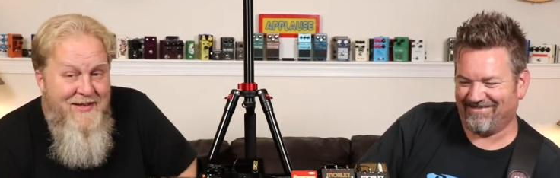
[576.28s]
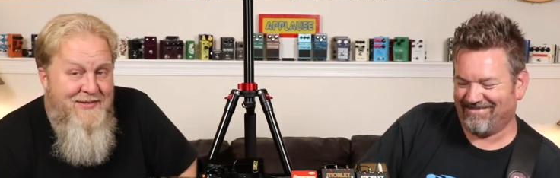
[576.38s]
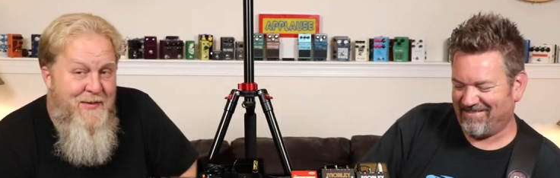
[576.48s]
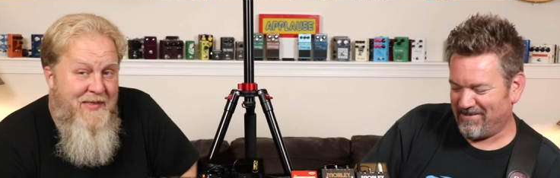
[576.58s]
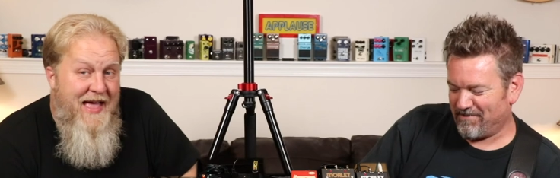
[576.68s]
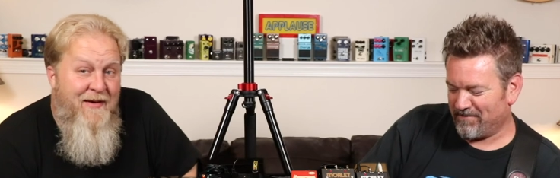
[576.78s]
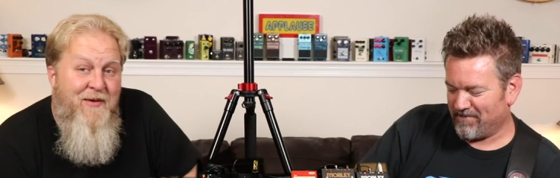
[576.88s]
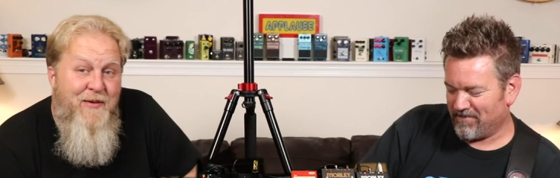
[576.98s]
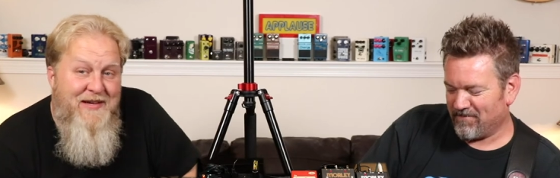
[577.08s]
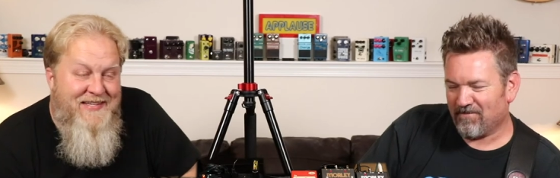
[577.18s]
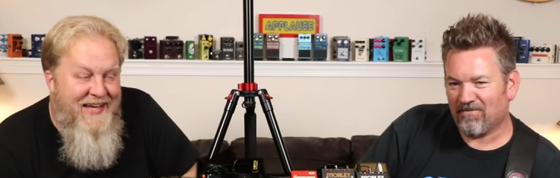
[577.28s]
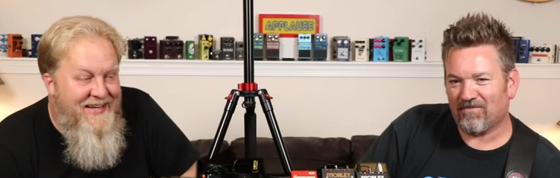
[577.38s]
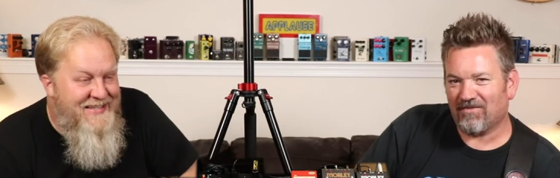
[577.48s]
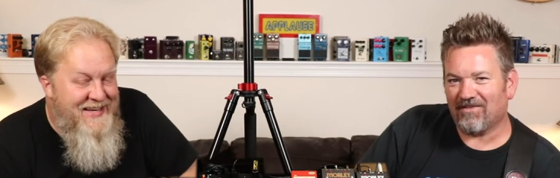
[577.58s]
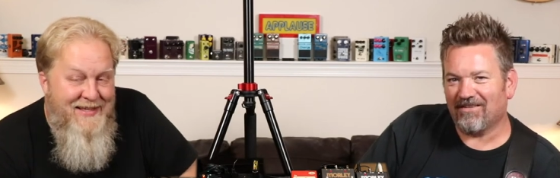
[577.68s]
Speaker 1: So with that, we always
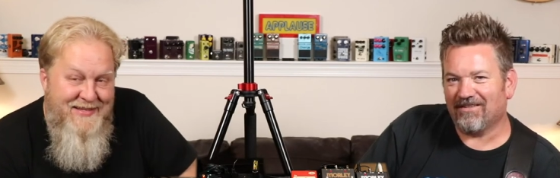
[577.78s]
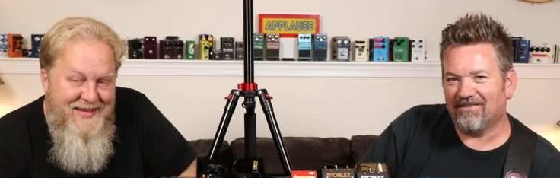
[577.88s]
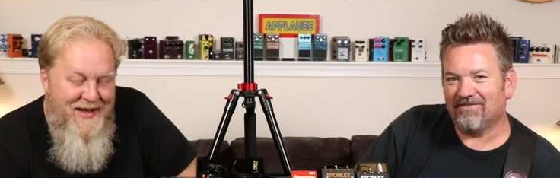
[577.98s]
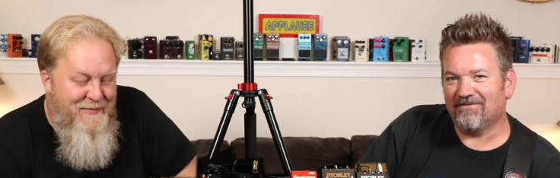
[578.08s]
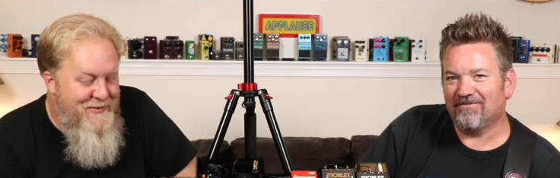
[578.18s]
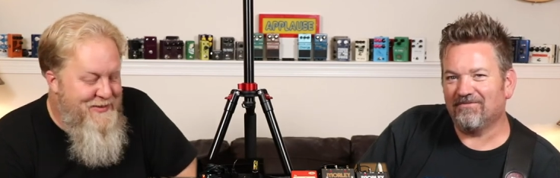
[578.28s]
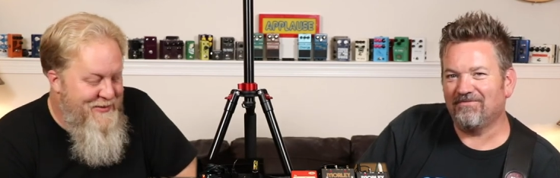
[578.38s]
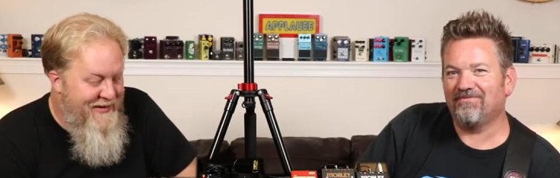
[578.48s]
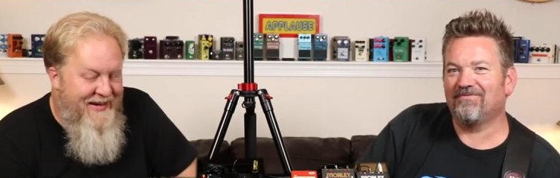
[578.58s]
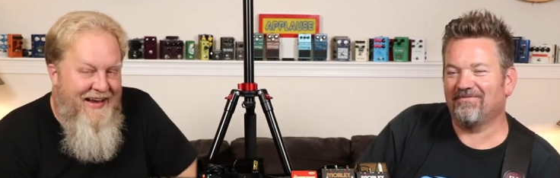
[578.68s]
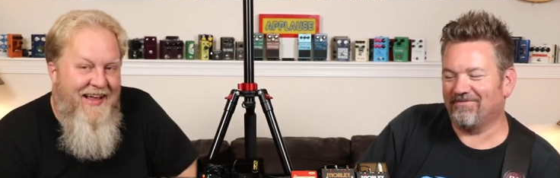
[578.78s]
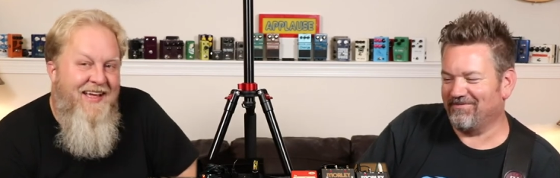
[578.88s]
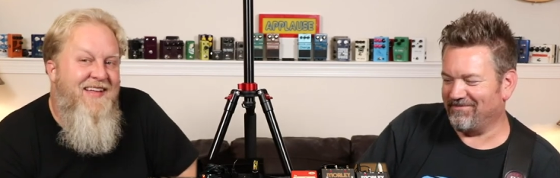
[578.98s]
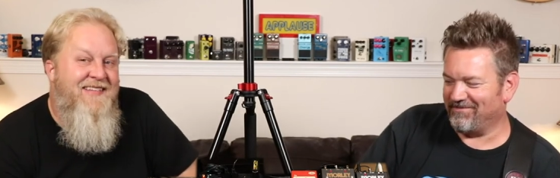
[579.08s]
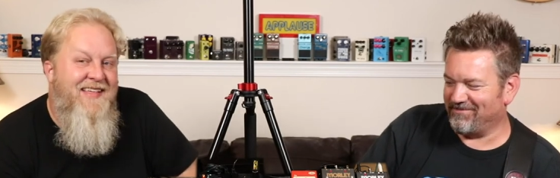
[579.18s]
like to take this opportunity
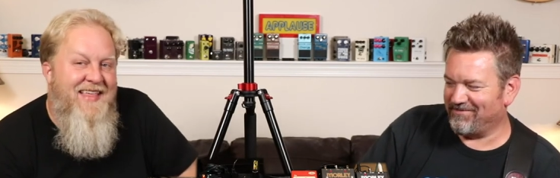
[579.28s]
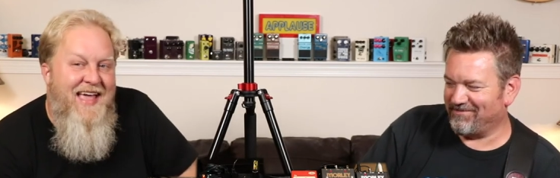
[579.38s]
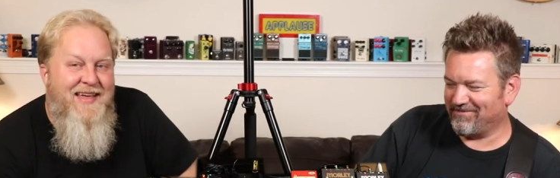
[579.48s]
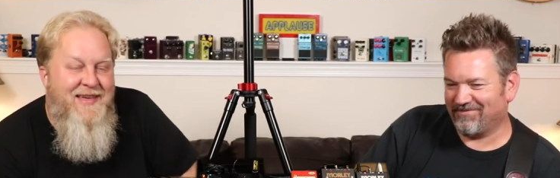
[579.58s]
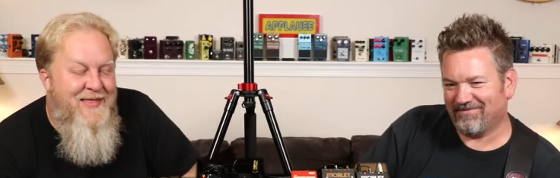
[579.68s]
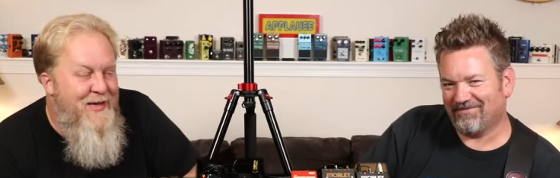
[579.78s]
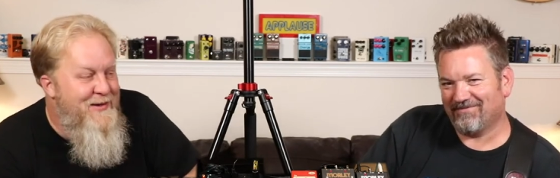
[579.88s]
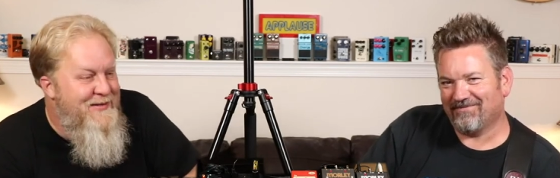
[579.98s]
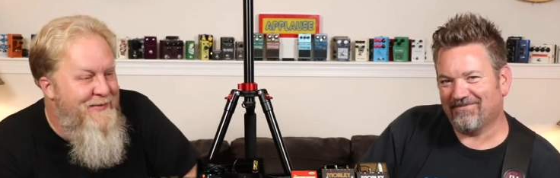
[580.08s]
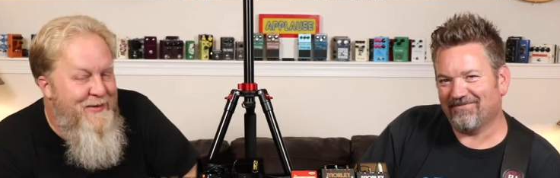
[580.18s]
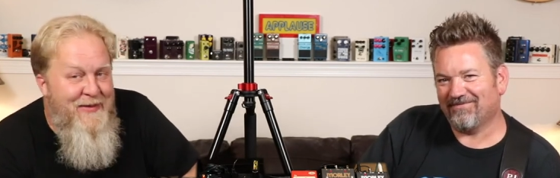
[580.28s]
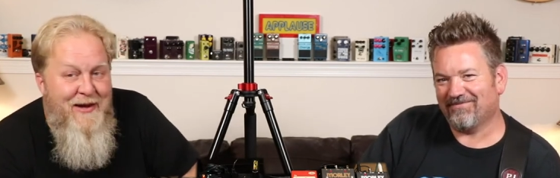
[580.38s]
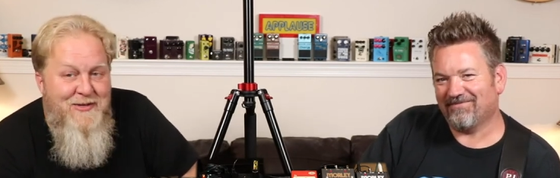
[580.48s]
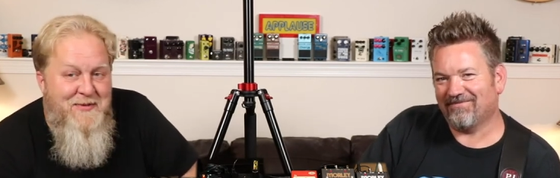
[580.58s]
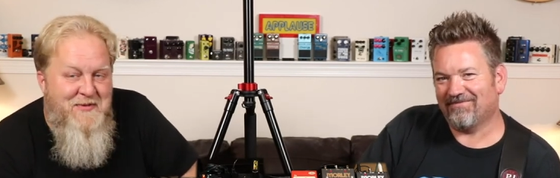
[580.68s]
to thank those of you
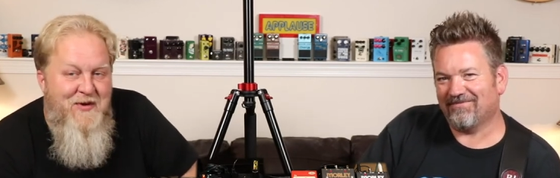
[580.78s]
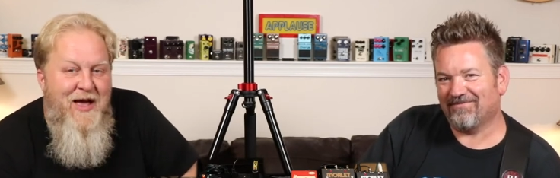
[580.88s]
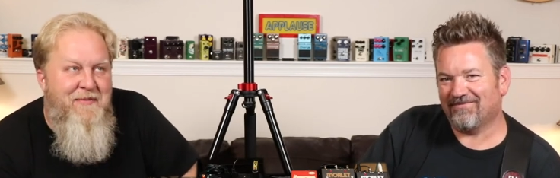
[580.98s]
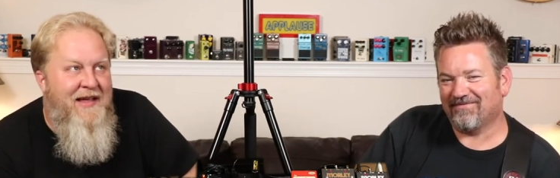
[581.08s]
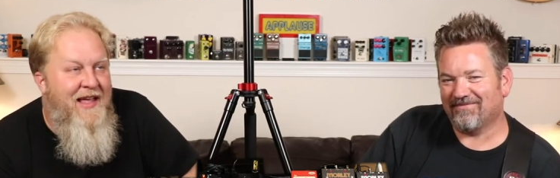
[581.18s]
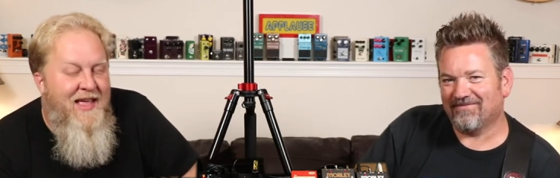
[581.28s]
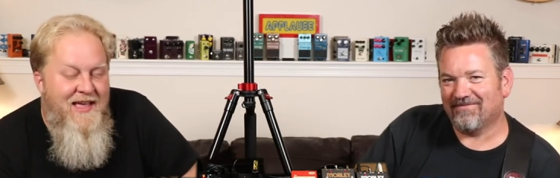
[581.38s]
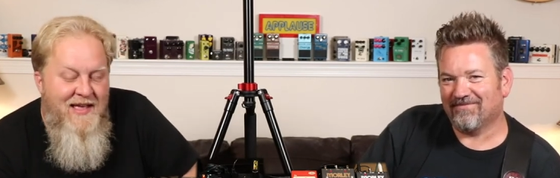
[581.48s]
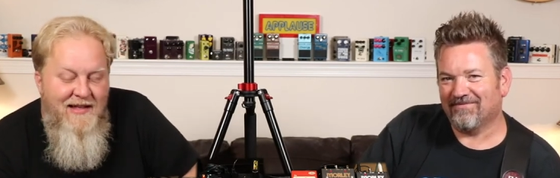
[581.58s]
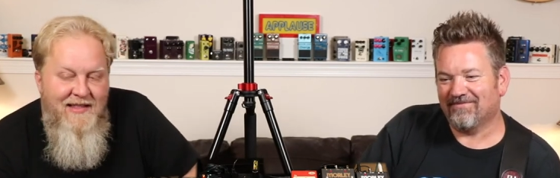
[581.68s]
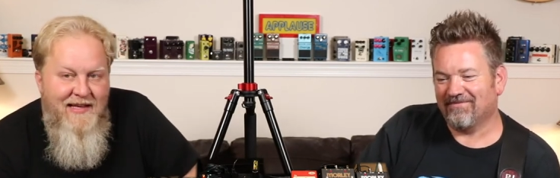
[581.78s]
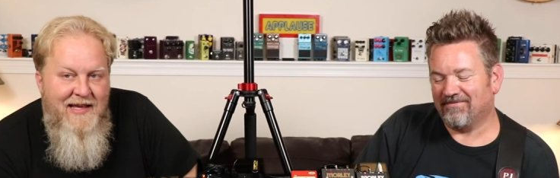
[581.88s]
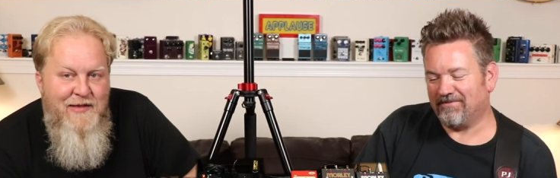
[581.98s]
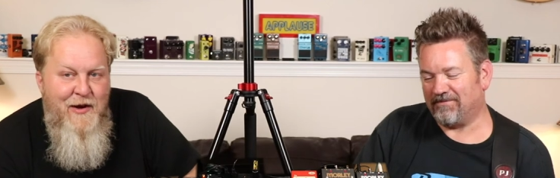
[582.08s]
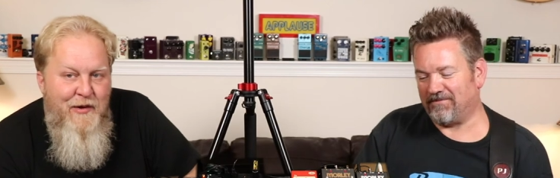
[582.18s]
that are subscribing,
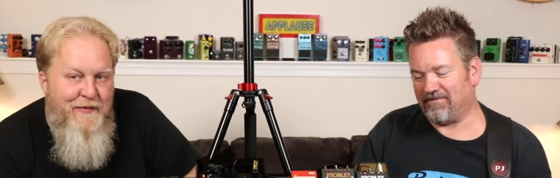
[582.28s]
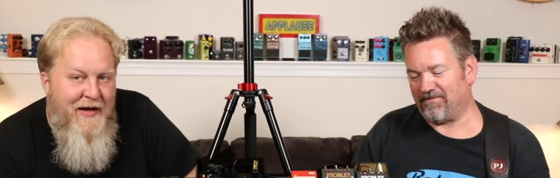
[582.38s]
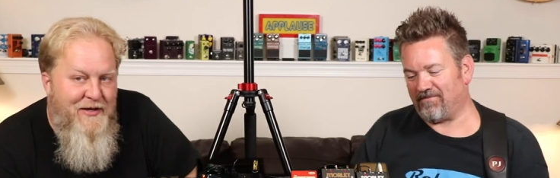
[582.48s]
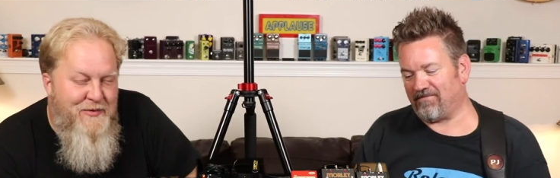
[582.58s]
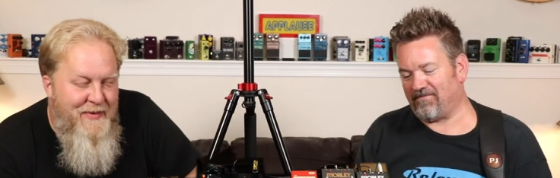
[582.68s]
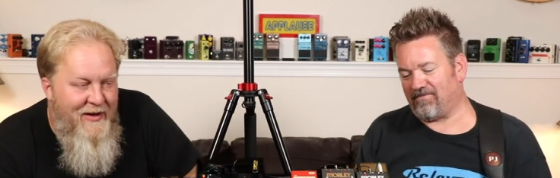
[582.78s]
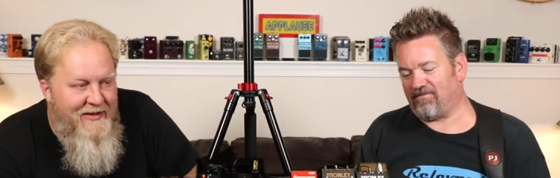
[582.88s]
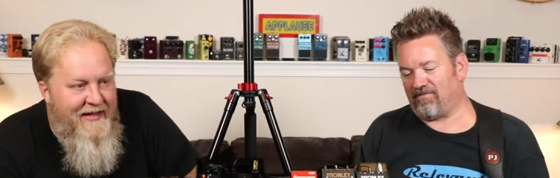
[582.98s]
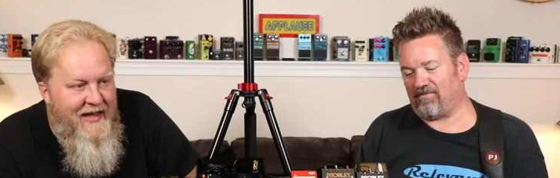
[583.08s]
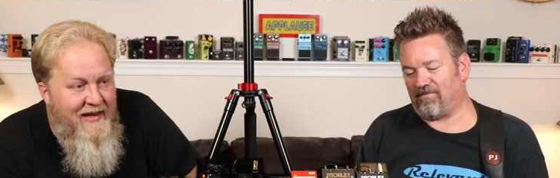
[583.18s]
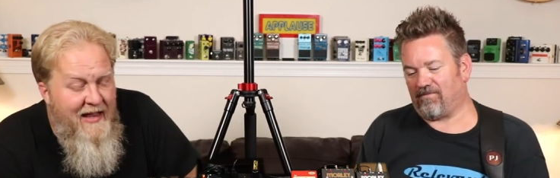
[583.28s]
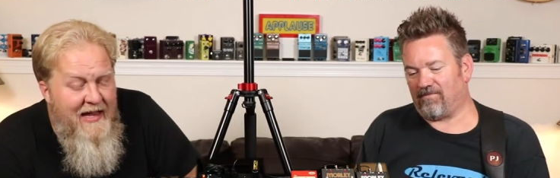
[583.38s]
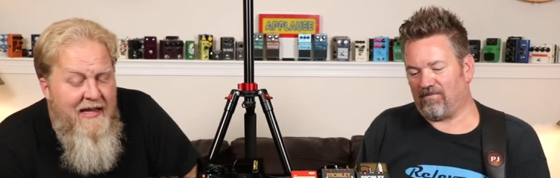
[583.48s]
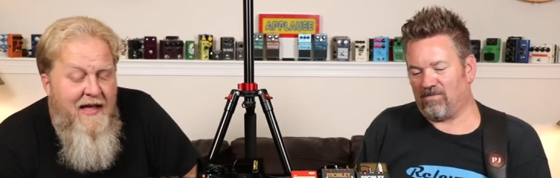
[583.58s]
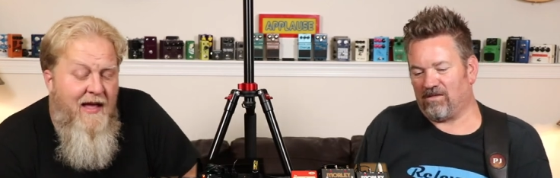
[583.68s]
clicking the notification bell, clicking
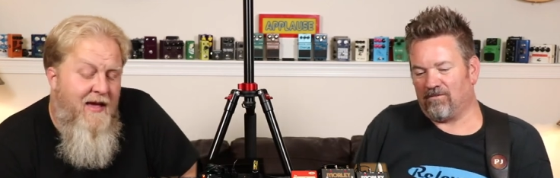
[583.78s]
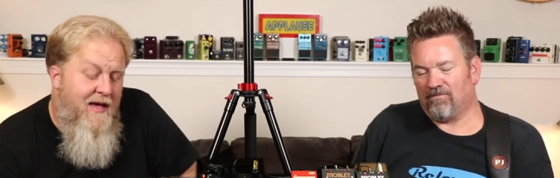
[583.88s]
like,